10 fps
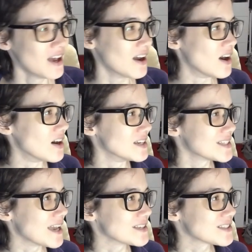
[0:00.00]
oh, it
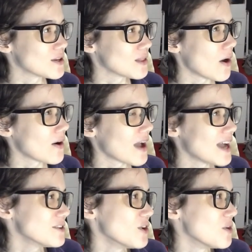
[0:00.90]
takes so long.
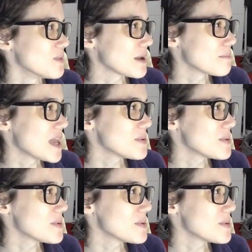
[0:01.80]
I don't know, like maybe